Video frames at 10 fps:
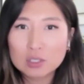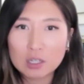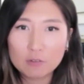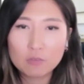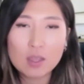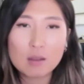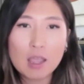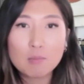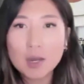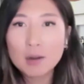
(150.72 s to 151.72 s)
yourself
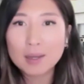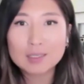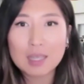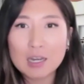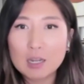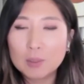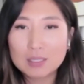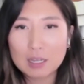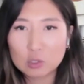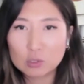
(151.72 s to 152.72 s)
and, and, minimize any
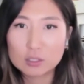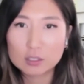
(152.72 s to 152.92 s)
potential